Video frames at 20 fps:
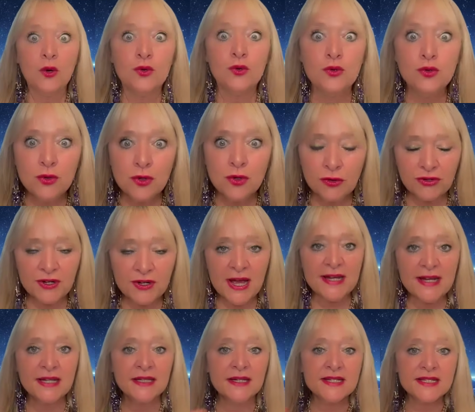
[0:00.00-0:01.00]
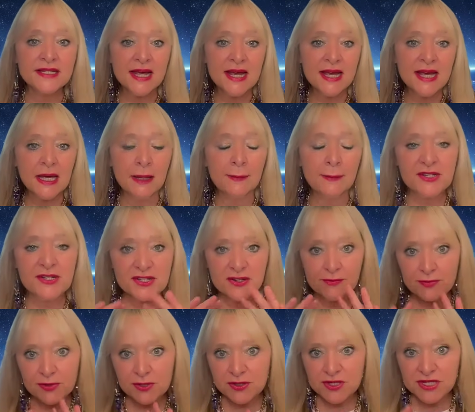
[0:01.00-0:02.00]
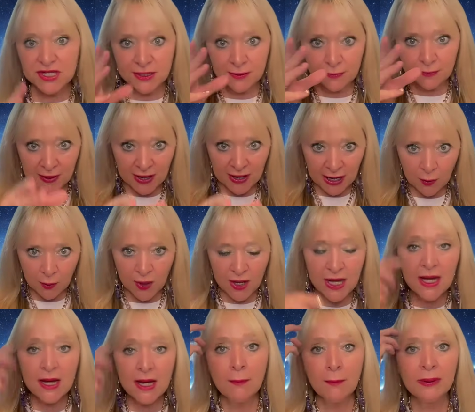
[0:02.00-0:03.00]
ooh, creating this image of beauty and power,